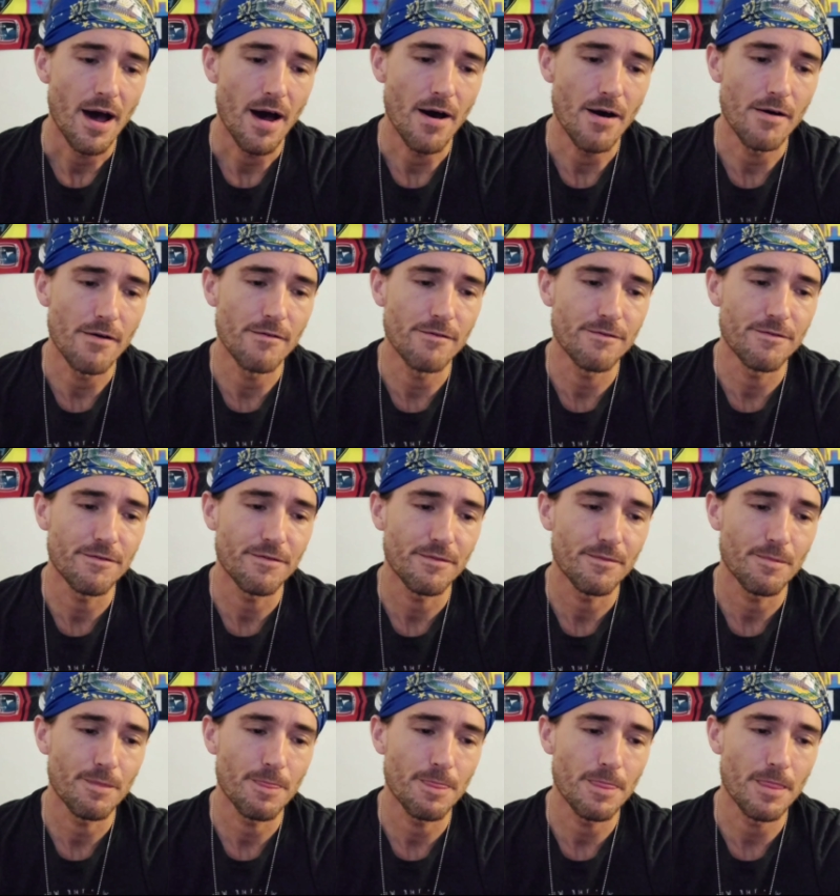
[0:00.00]
of,
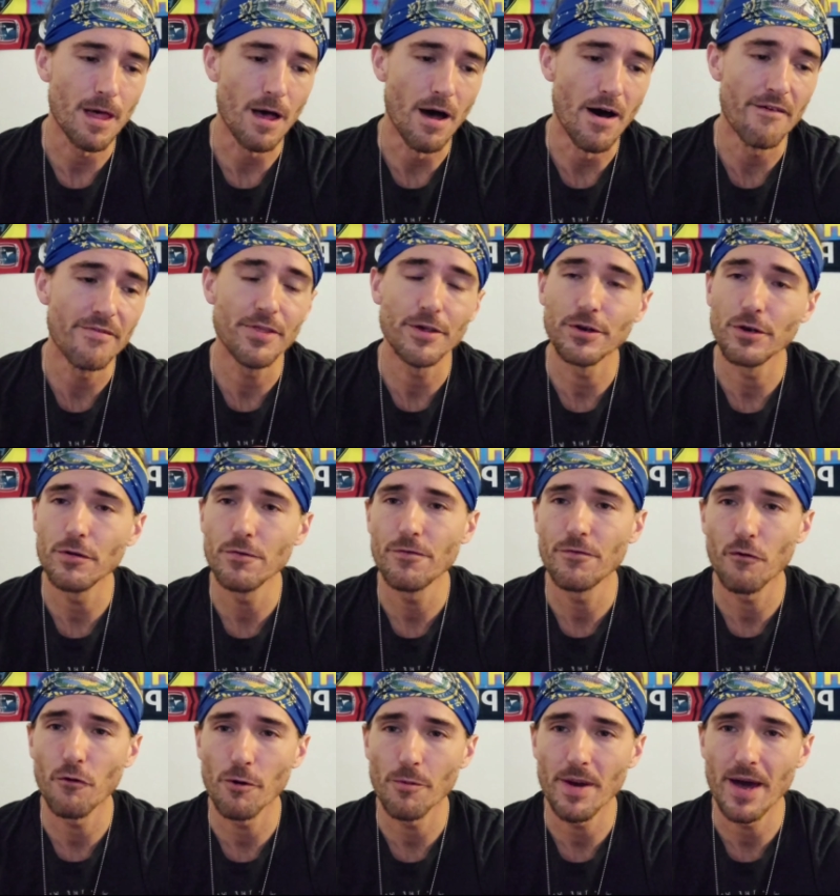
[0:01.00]
of the new
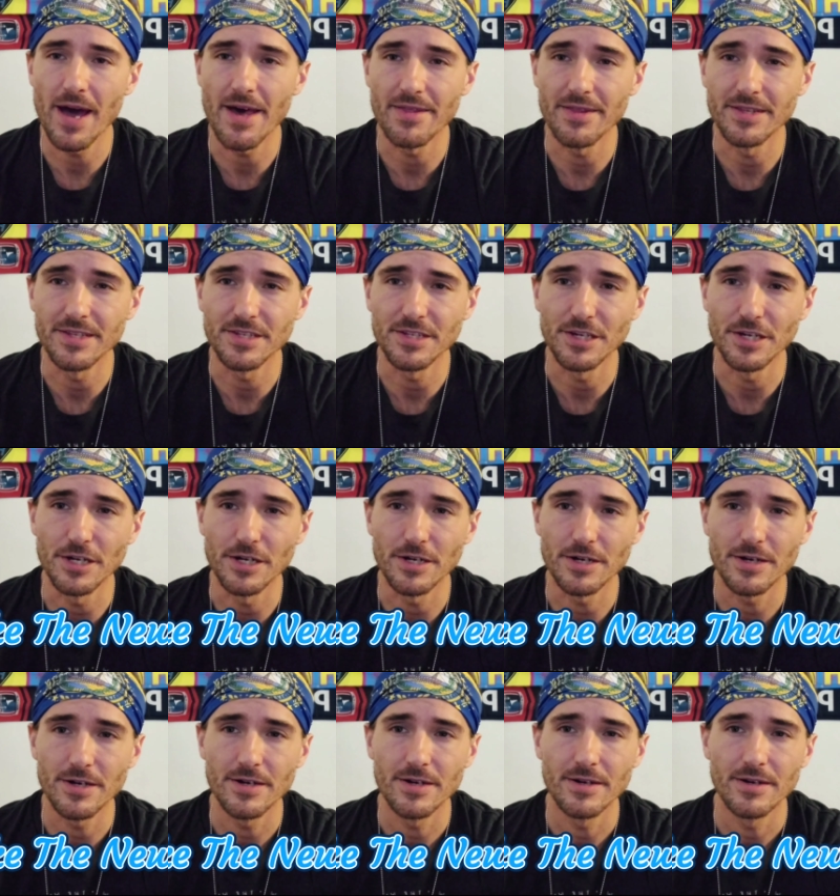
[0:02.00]
format this
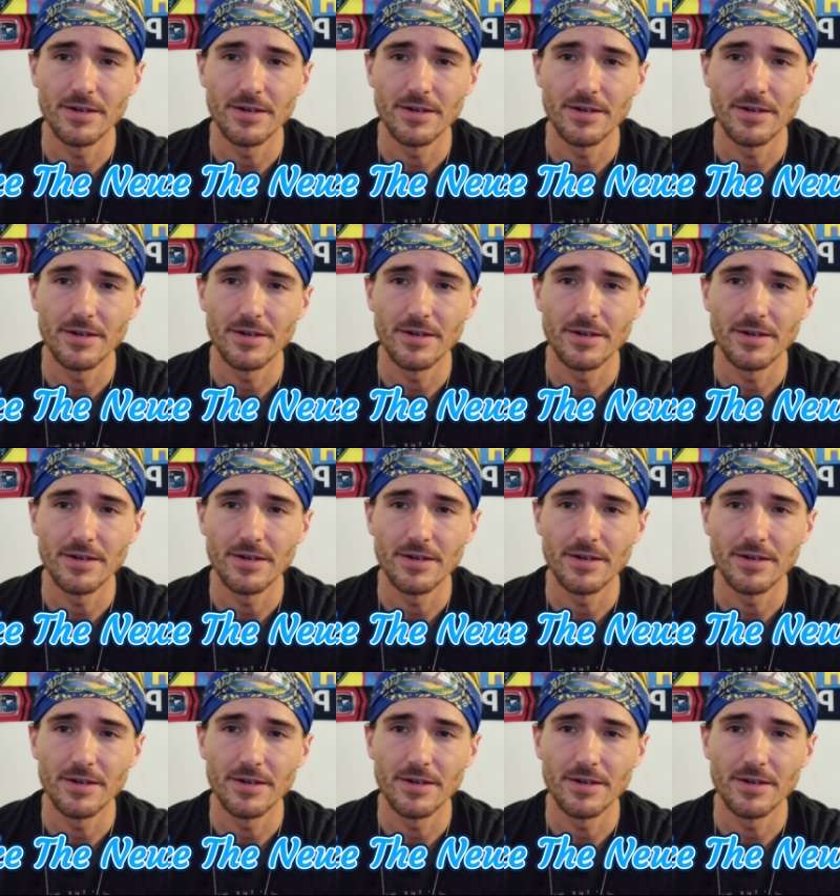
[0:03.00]
year,